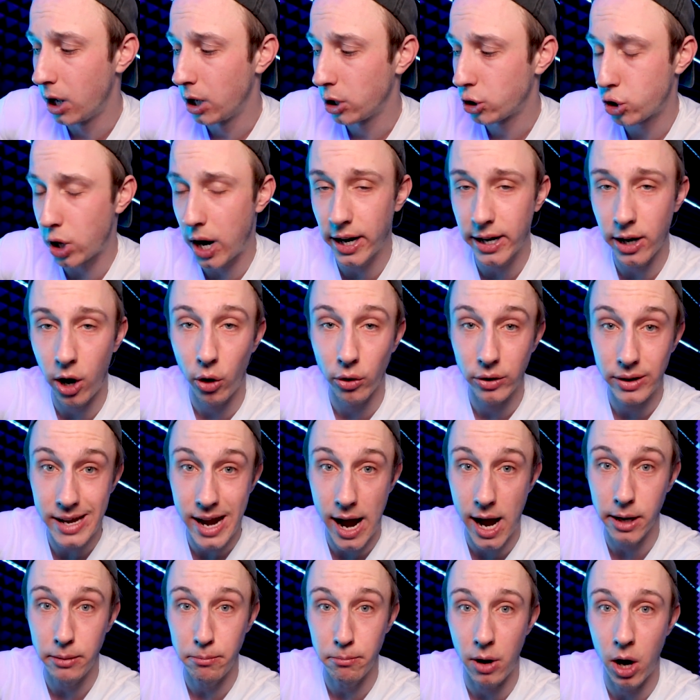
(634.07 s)
tried it on
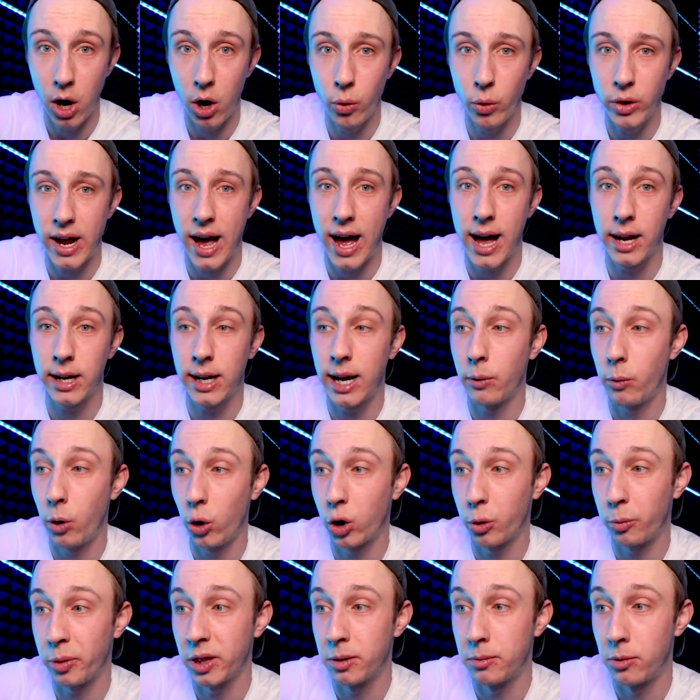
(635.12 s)
night mode, and I woke up in